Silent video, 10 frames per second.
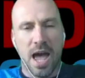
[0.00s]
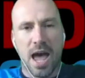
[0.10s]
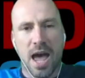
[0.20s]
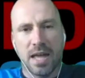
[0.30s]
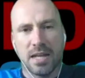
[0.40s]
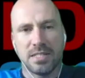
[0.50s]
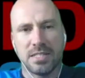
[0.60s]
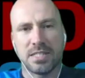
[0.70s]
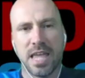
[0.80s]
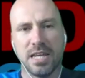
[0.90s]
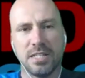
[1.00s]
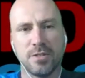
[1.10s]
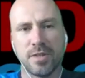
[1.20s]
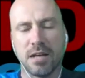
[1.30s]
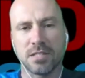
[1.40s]
and then in
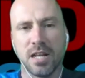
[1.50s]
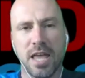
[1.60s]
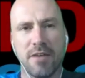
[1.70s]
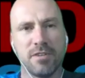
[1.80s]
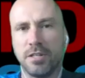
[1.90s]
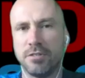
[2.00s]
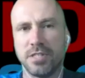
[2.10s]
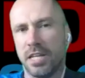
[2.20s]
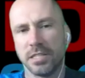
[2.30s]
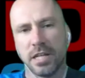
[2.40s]
two thousand eleven in New Zealand,